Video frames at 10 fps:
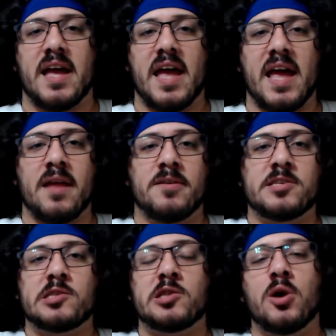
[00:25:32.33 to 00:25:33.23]
and
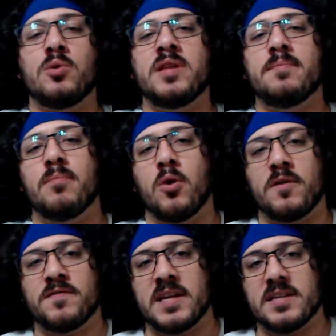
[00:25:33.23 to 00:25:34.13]
slowly
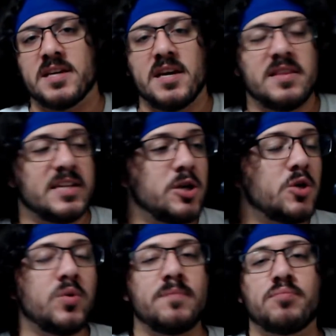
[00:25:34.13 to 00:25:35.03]
morphed it. They took
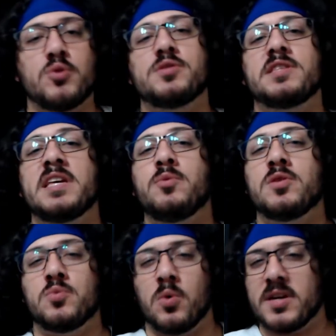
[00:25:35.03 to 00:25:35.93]
what Bruce Lee was
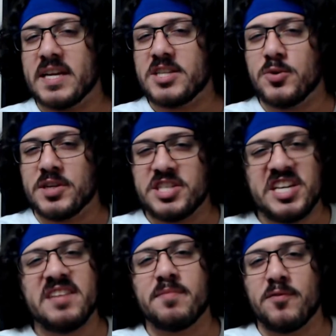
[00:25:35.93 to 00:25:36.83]
working to
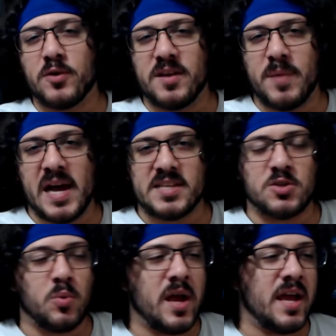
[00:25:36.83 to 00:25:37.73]
achieve before he passed
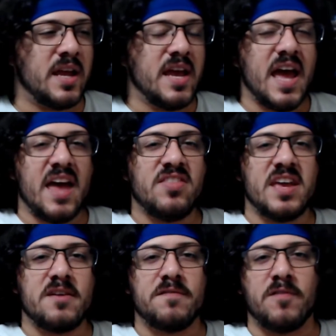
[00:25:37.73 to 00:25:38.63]
away, and they
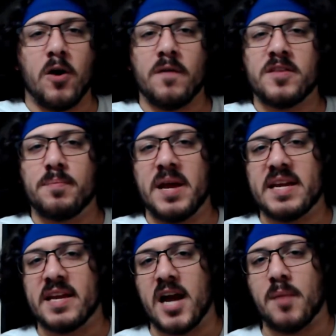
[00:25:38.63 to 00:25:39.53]
evolved the
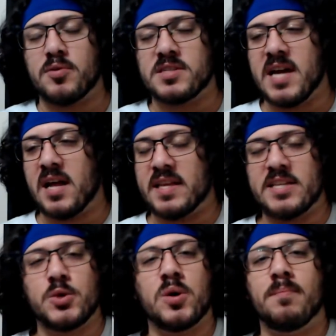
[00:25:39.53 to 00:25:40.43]
Peking opera style
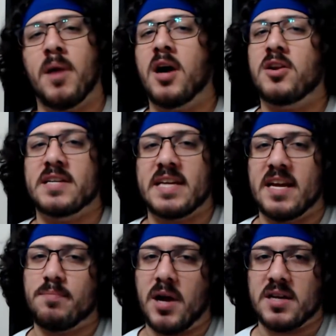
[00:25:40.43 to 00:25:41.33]
into a modern
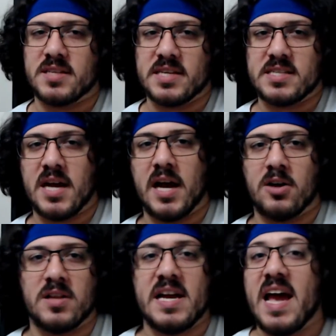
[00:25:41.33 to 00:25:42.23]
kickboxing style.
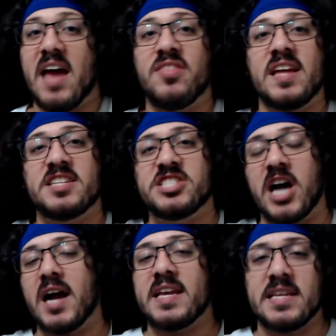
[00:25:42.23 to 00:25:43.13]
And then
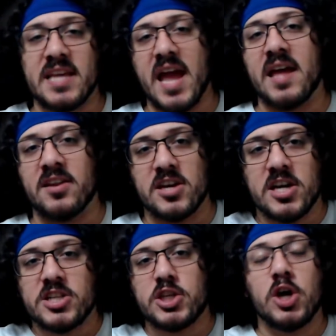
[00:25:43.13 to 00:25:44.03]
Donnie Yen
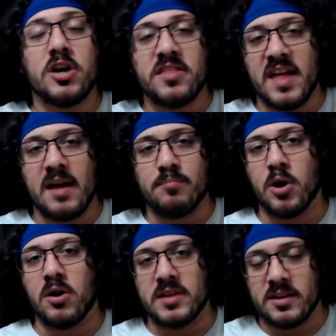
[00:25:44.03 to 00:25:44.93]
took that
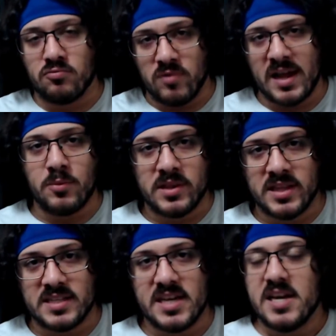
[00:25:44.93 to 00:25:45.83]
ball and ran with
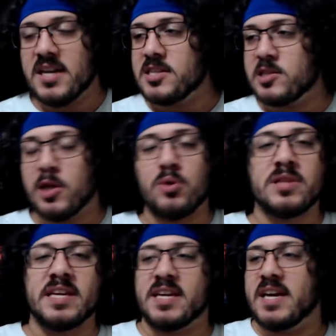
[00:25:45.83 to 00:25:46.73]
it,
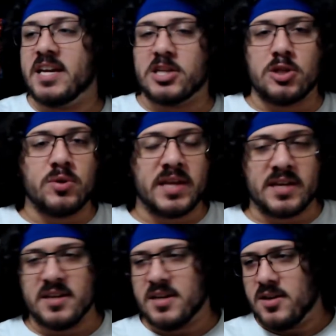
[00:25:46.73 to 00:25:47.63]
slowly including
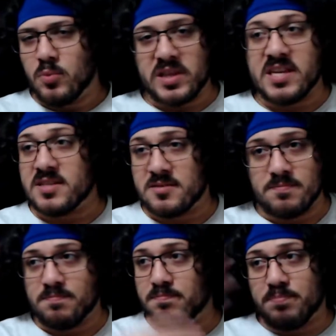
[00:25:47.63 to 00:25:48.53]
with his
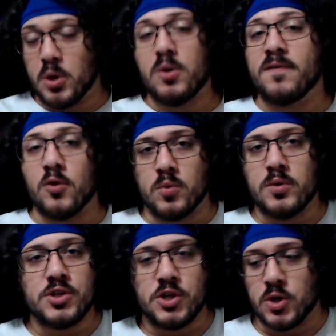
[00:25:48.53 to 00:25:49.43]
beautiful
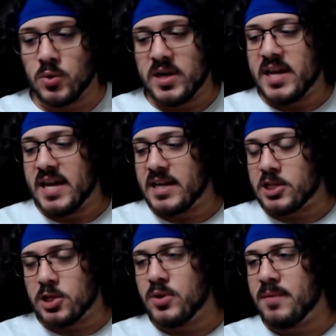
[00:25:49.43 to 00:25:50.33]
wushu,
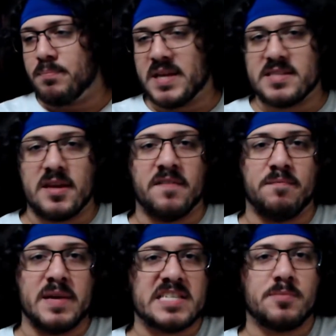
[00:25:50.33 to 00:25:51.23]
including bits of
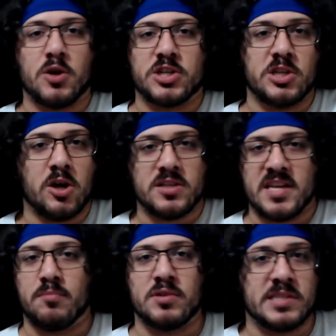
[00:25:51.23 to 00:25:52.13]
mixed martial arts
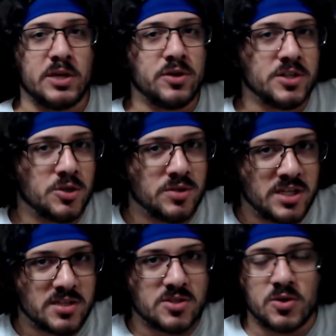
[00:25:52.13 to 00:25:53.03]
and Brazilian
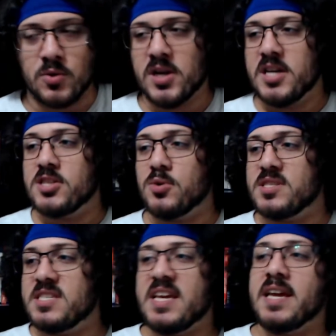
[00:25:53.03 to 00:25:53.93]
jiu-jitsu. So
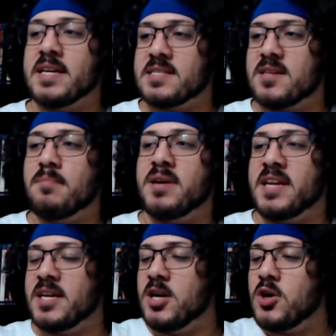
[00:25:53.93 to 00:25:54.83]
seeing
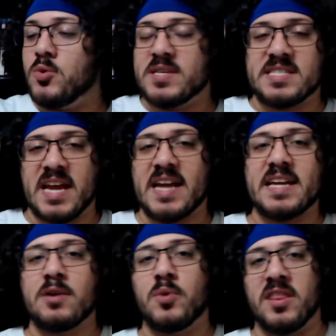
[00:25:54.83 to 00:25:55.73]
somebody who is
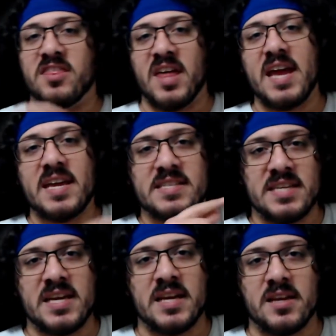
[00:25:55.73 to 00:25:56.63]
taking what they
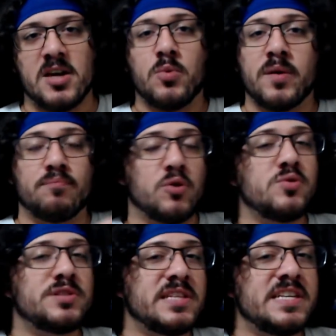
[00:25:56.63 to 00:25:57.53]
did, what
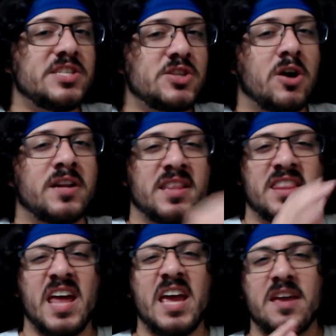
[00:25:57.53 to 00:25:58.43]
Bruce Lee started,
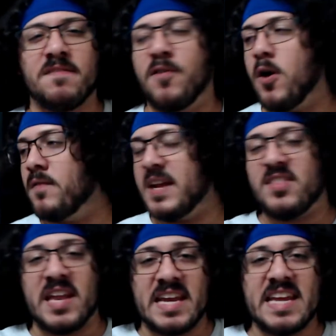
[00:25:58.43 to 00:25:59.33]
they evolved, and
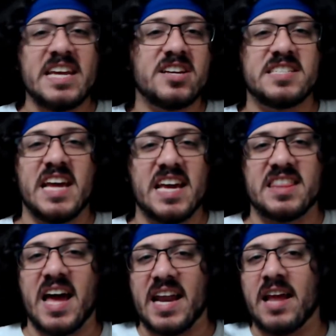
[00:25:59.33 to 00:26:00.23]
then he could take
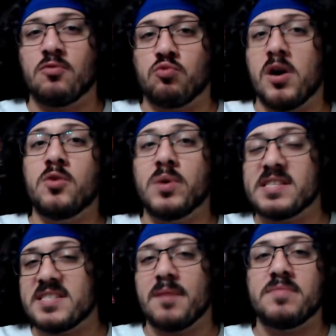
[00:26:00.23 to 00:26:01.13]
that and run with
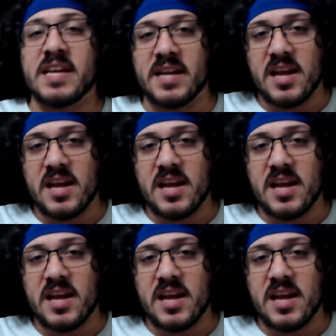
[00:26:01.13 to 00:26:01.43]
something